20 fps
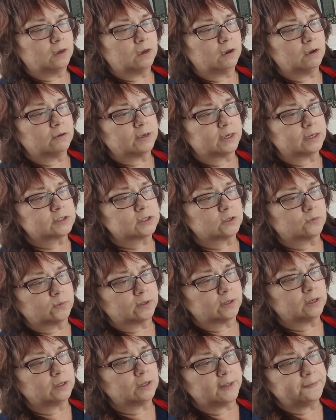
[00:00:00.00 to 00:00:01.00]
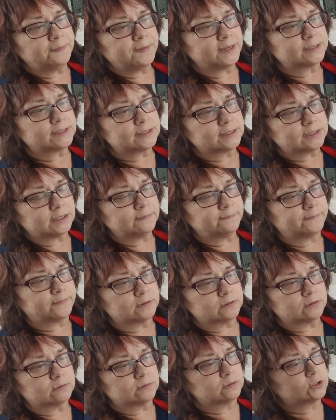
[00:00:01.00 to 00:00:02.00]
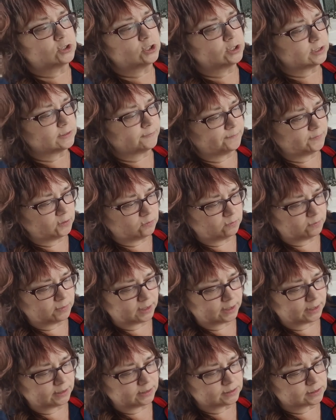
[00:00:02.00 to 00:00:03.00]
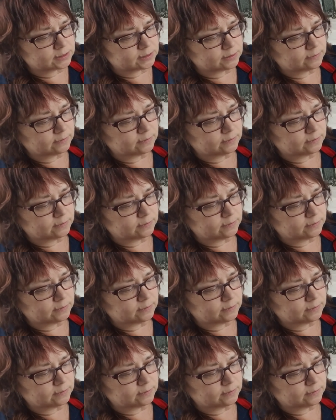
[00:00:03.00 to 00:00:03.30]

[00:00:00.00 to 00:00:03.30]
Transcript: Okay, so we're gonna let that sit for just a few minutes,